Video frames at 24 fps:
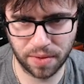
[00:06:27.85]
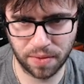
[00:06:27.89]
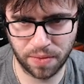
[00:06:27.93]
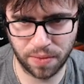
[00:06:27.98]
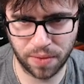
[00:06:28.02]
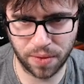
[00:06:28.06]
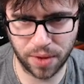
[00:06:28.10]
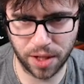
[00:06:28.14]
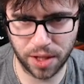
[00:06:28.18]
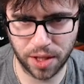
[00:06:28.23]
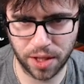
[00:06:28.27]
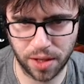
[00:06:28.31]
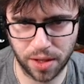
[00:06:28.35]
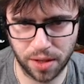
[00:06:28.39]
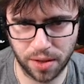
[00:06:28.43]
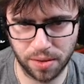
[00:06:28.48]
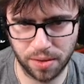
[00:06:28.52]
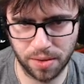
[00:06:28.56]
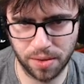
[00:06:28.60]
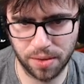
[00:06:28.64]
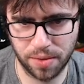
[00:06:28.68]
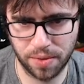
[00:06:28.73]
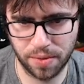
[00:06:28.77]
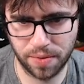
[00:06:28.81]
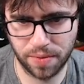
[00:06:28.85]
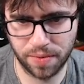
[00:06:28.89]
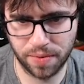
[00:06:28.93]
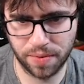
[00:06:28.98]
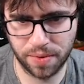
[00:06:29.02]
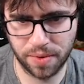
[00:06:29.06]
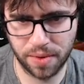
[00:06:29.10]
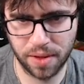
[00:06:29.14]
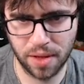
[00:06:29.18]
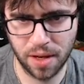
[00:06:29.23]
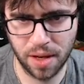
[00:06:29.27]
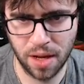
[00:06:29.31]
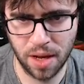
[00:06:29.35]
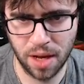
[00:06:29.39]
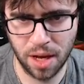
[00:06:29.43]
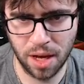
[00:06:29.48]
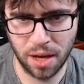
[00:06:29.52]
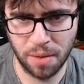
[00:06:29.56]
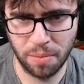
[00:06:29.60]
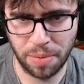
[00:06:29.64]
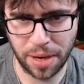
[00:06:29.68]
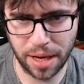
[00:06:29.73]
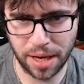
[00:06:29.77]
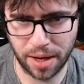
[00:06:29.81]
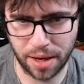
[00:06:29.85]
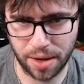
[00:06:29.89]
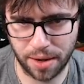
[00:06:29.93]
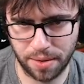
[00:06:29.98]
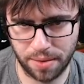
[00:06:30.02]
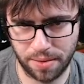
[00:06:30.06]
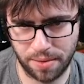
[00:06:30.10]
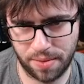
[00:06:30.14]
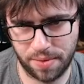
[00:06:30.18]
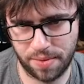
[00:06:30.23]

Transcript: Freeze you. Ping you.